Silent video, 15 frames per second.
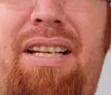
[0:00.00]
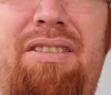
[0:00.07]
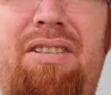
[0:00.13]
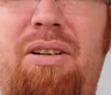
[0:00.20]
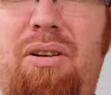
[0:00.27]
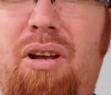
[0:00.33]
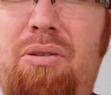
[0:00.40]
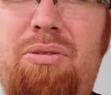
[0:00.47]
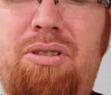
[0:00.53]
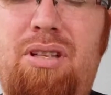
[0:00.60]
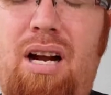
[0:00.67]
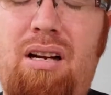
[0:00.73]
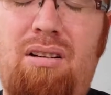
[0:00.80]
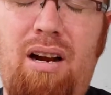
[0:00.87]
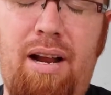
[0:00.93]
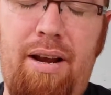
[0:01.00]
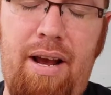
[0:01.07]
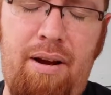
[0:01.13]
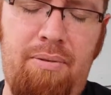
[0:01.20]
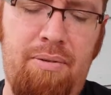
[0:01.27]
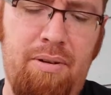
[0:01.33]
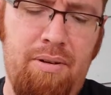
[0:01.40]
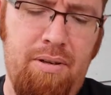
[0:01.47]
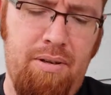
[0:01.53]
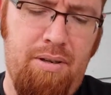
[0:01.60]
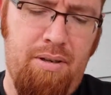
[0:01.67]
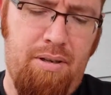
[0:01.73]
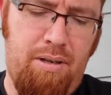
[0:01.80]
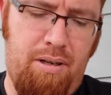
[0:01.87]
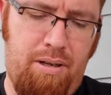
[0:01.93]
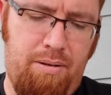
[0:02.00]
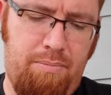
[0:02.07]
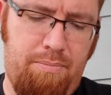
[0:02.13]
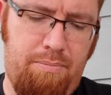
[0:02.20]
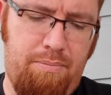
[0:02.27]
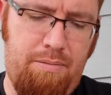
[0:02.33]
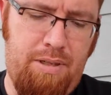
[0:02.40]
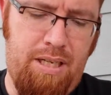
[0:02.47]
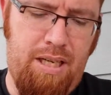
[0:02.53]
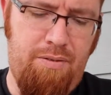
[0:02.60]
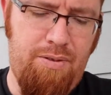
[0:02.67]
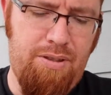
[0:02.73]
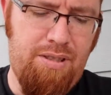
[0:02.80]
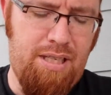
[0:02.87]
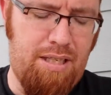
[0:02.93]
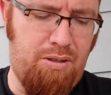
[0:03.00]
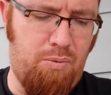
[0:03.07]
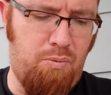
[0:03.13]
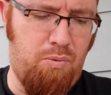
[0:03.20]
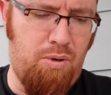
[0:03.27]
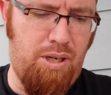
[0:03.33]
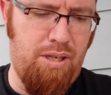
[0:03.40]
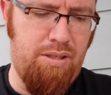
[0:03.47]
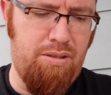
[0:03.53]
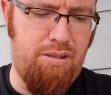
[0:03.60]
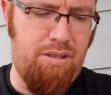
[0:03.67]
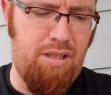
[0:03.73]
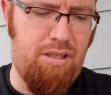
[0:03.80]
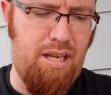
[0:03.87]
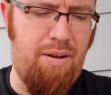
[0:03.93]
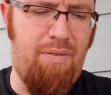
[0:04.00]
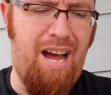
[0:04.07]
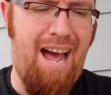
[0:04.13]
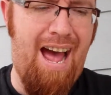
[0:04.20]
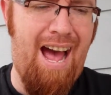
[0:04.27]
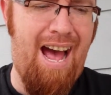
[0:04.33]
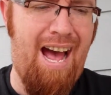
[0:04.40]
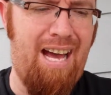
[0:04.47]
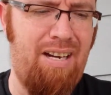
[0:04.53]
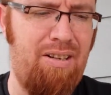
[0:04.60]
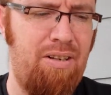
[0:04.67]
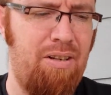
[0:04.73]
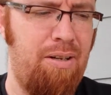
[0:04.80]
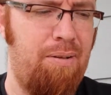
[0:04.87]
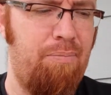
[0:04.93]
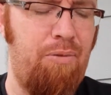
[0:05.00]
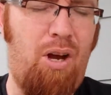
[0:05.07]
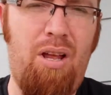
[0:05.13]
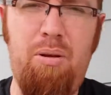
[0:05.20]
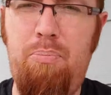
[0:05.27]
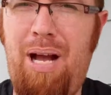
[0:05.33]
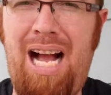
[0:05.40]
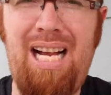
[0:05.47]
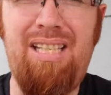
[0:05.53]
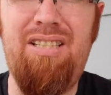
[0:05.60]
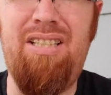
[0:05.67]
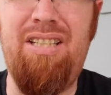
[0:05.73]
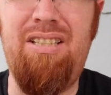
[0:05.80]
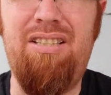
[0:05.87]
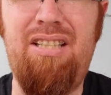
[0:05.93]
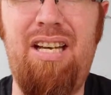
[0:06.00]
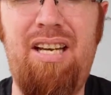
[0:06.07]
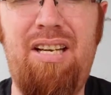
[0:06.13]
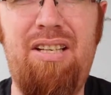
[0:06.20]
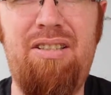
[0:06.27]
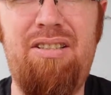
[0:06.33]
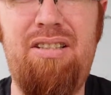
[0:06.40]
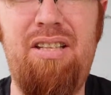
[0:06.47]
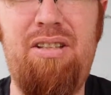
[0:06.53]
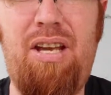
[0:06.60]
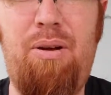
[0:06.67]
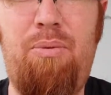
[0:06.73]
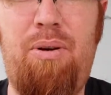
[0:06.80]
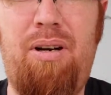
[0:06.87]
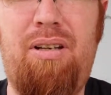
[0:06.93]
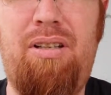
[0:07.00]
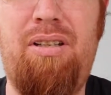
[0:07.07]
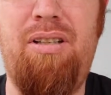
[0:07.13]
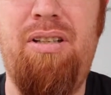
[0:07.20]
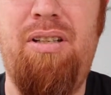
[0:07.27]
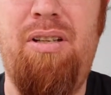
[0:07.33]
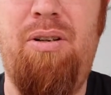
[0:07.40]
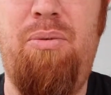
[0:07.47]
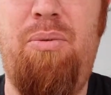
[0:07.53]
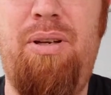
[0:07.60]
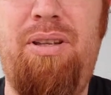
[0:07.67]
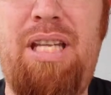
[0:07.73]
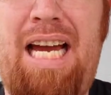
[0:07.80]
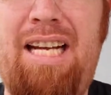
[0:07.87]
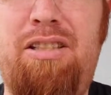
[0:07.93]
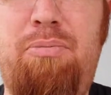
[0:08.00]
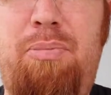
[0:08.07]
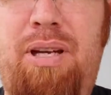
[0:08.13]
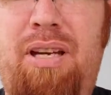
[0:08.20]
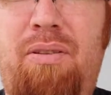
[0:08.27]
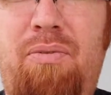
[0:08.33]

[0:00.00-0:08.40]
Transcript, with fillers: guess they're low stock right now. And he even said the ones that they've had, all the packaging says that they work with XP